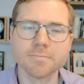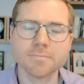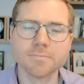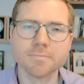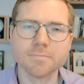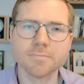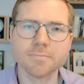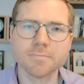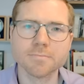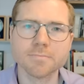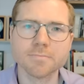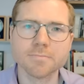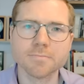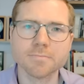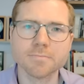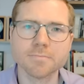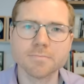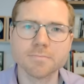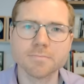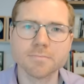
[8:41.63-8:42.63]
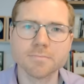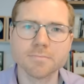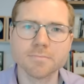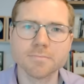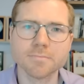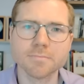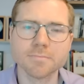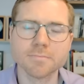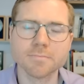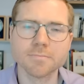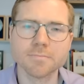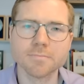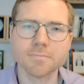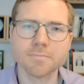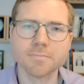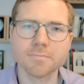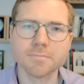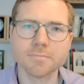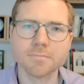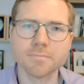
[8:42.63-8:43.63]

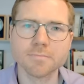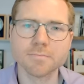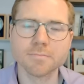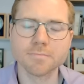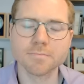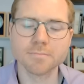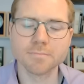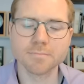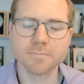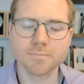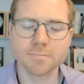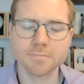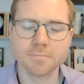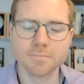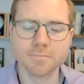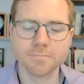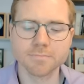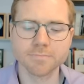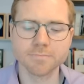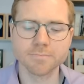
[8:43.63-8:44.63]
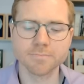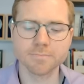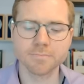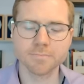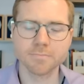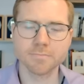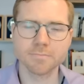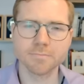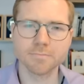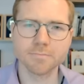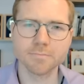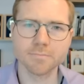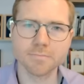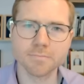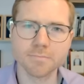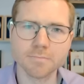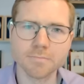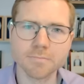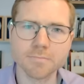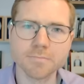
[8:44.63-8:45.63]

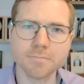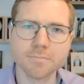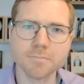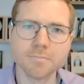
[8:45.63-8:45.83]
This person isn't speaking.